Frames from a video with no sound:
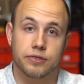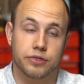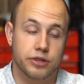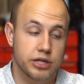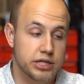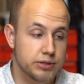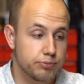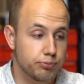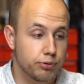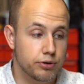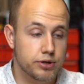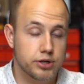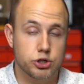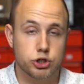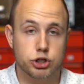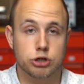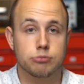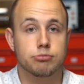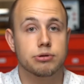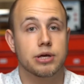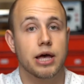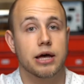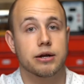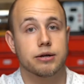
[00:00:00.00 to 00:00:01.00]
These printers
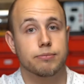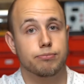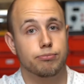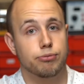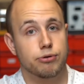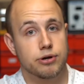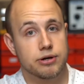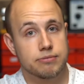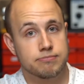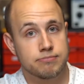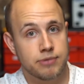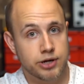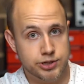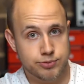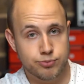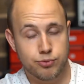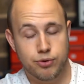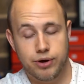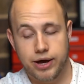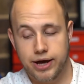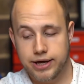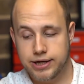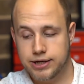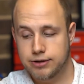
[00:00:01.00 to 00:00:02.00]
should be able to print much
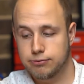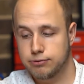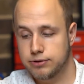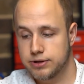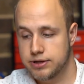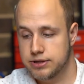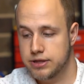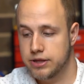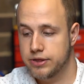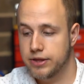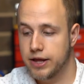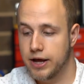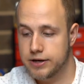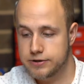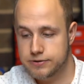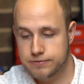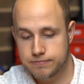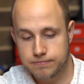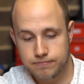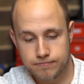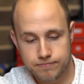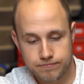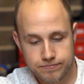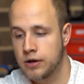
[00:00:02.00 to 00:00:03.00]
more accurately than that.
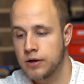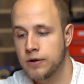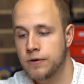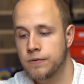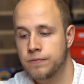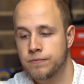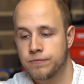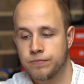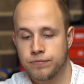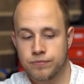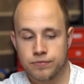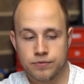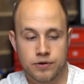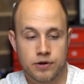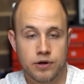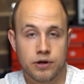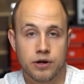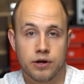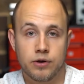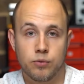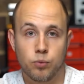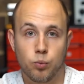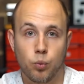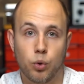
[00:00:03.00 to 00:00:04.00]

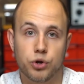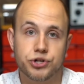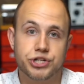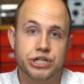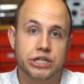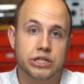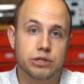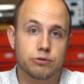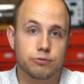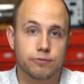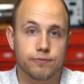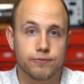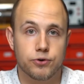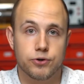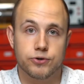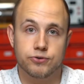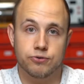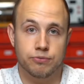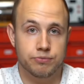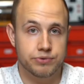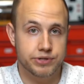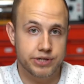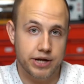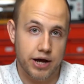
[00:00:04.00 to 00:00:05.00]
Watching the reviews
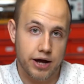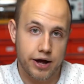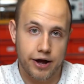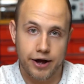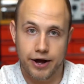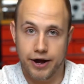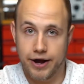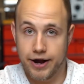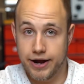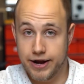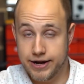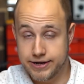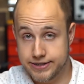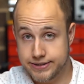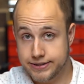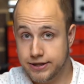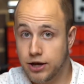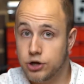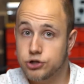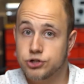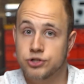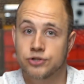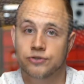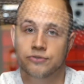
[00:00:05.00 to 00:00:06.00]
from Dahai and
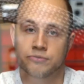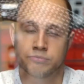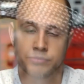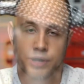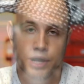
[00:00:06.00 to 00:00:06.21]
discussions from